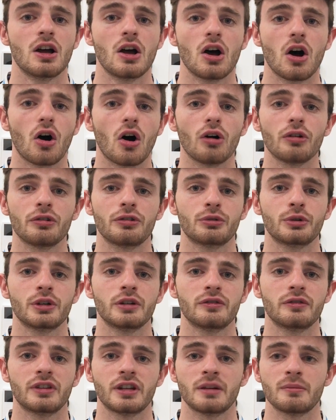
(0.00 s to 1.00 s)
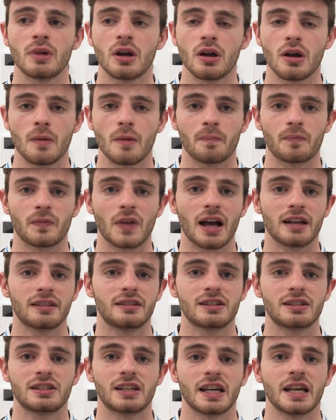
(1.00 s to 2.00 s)
All 3 of them had the
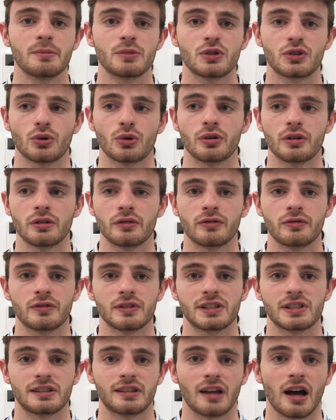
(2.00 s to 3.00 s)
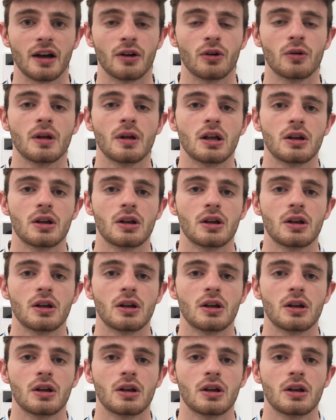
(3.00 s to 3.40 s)
same sort of style,